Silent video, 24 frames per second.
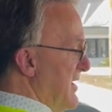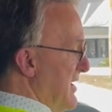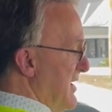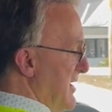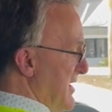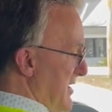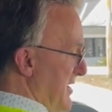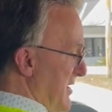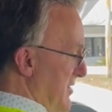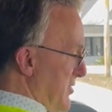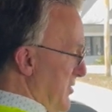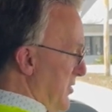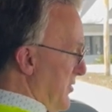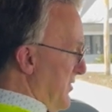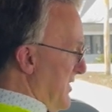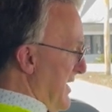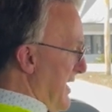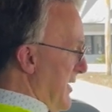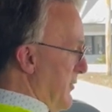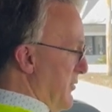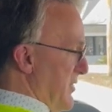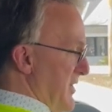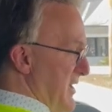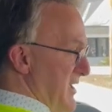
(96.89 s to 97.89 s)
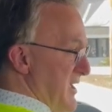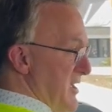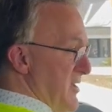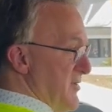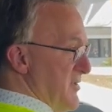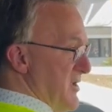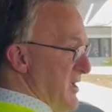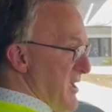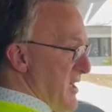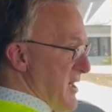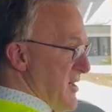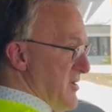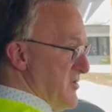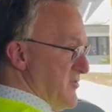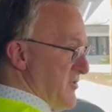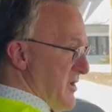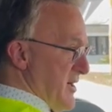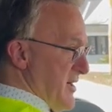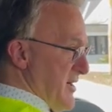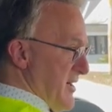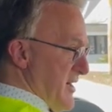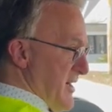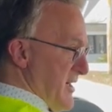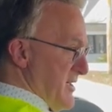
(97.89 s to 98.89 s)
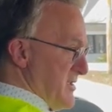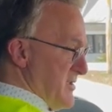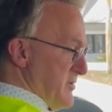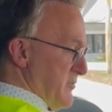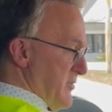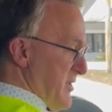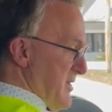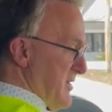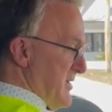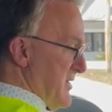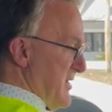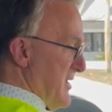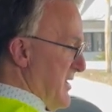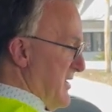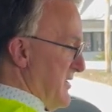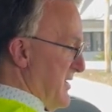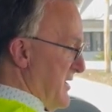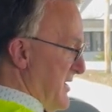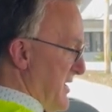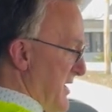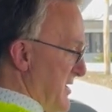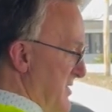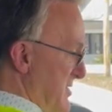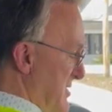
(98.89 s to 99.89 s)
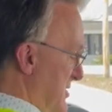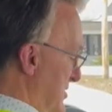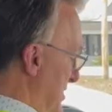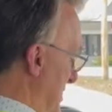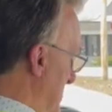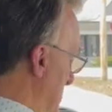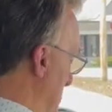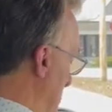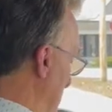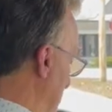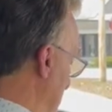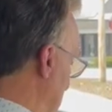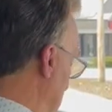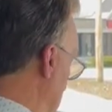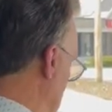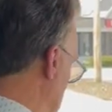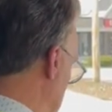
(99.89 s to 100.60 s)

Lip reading: and I'll know that when I hear the air dryer actuate and the gauges stop moving.